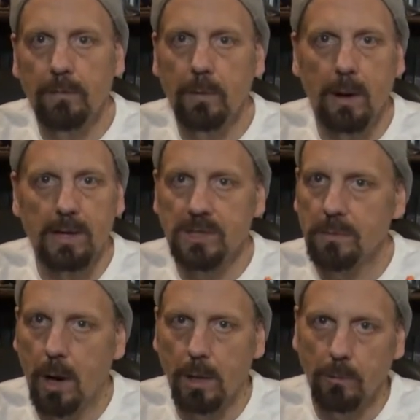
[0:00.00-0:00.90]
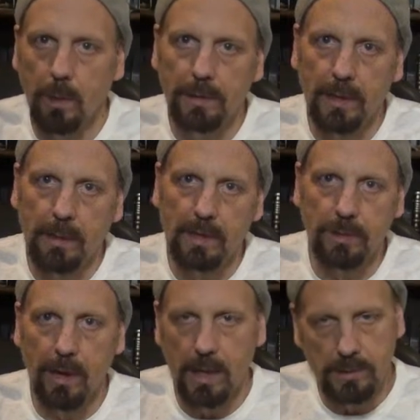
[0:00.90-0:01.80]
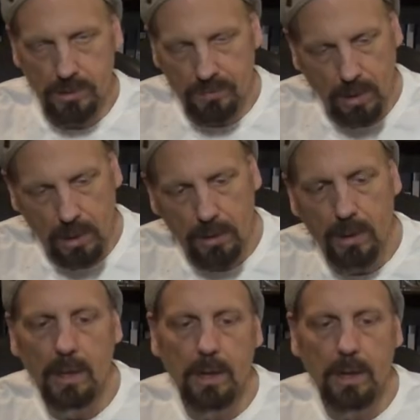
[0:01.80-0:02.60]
If you want a smaller one, because your hands are smaller,